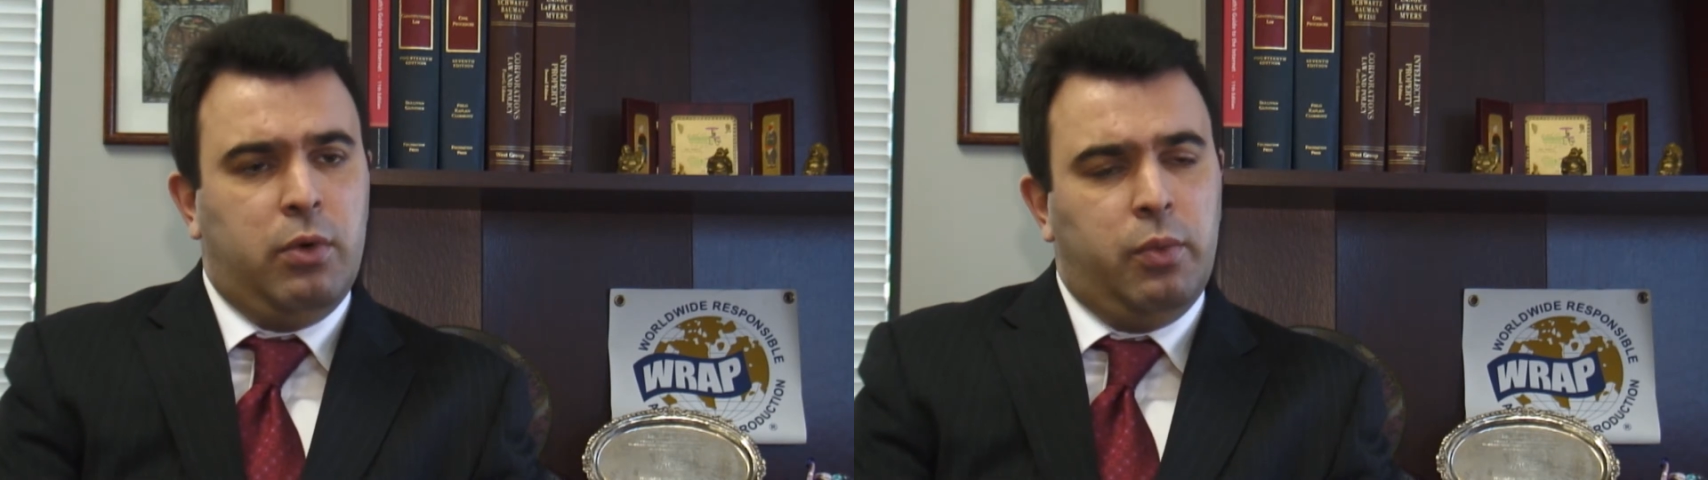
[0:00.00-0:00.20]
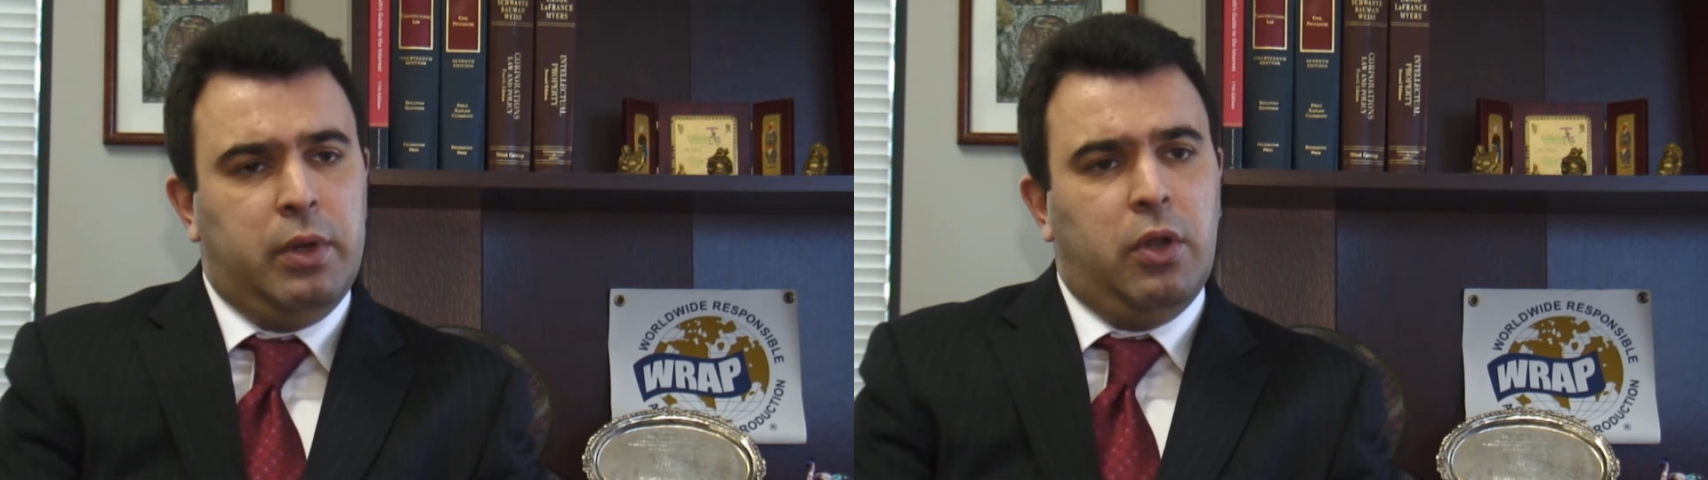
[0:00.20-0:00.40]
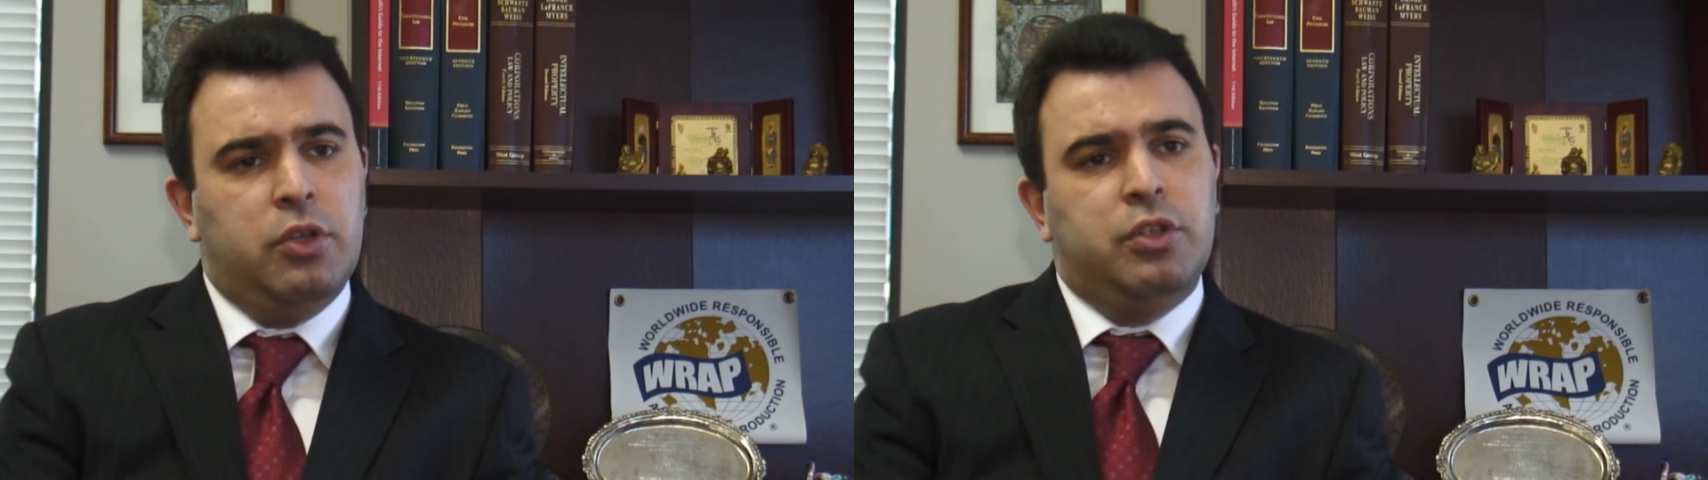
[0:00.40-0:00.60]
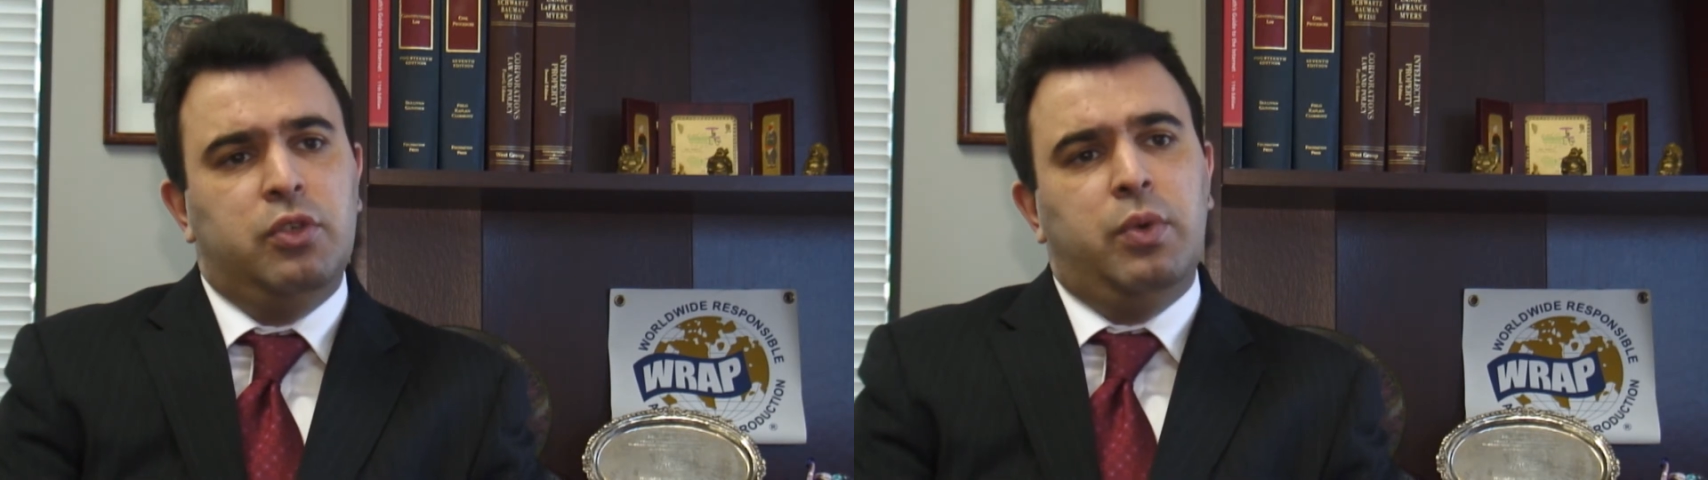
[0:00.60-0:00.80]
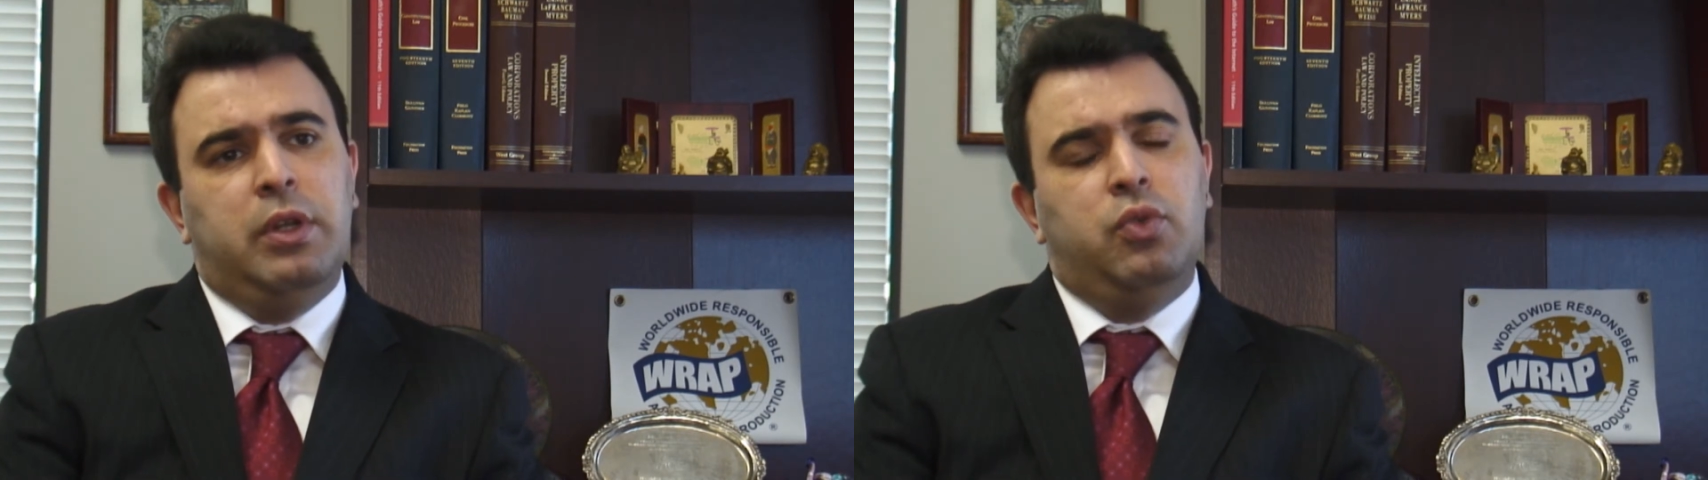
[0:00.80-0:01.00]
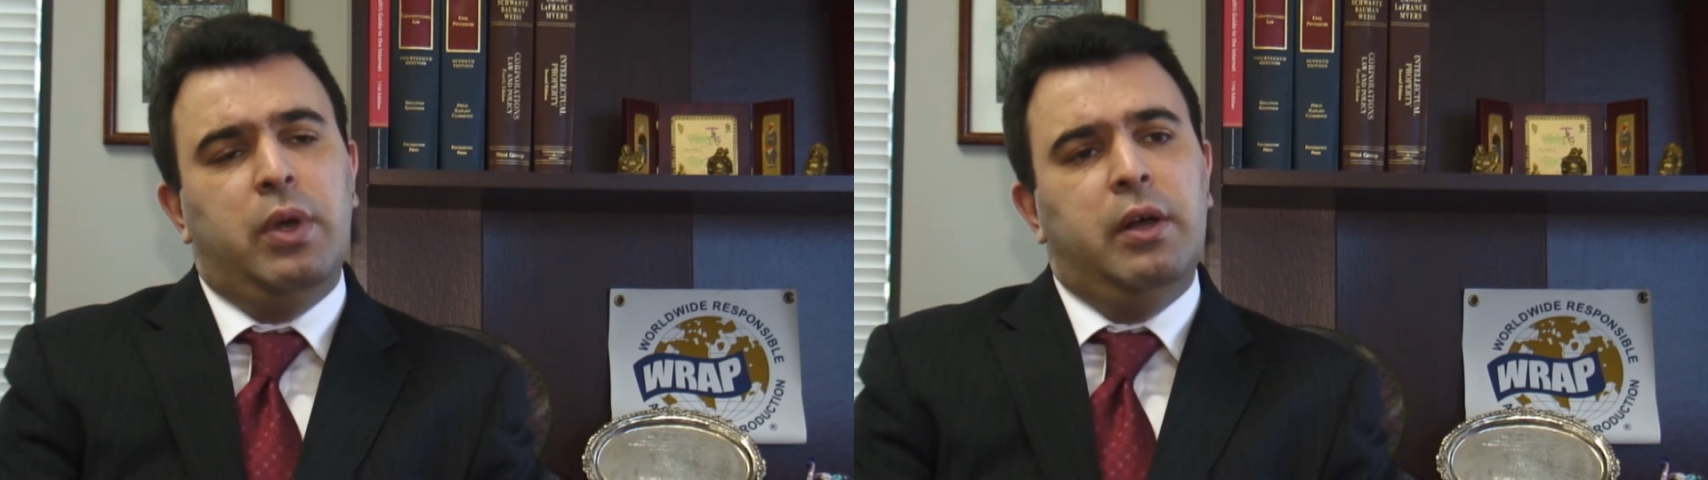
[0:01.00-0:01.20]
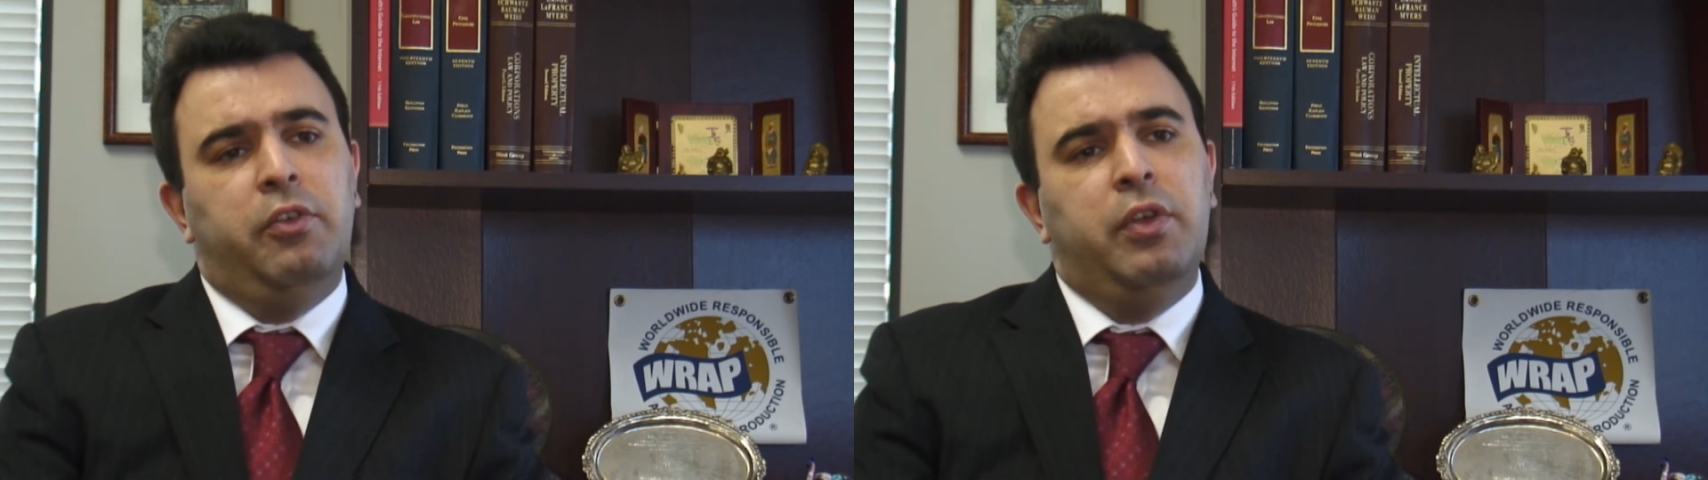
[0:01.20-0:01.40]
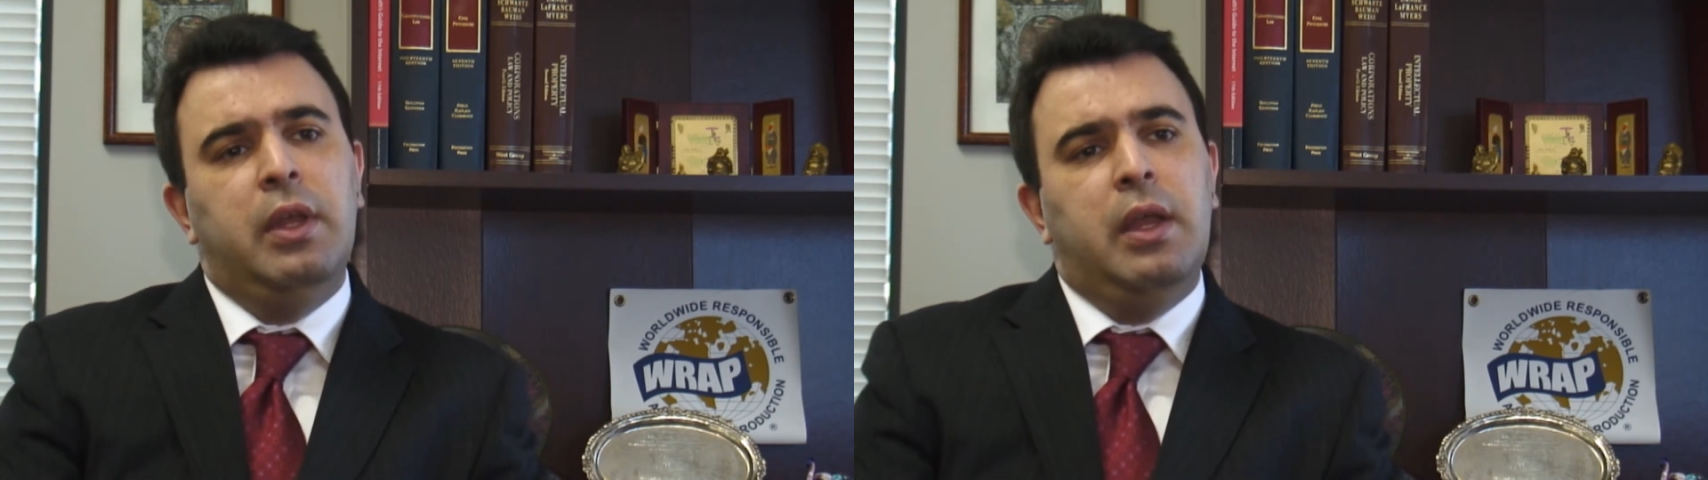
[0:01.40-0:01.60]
where we launched in 2012.